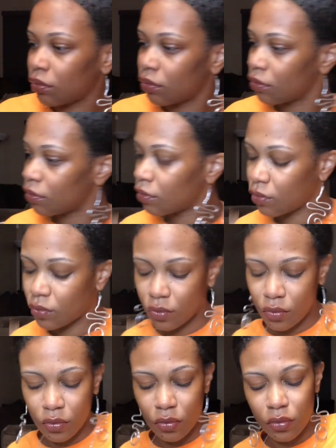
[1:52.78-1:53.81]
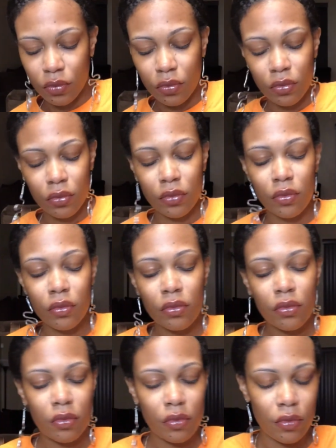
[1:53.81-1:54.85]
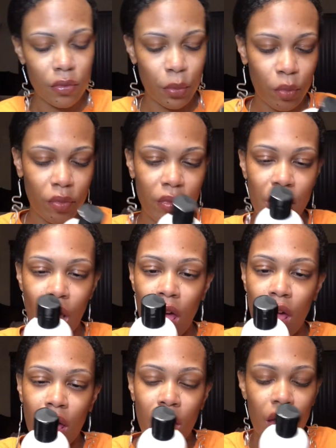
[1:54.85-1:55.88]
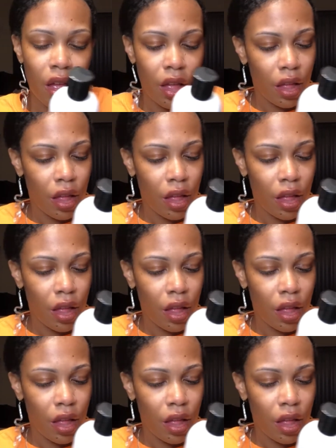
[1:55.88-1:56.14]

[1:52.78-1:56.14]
(no one is talking)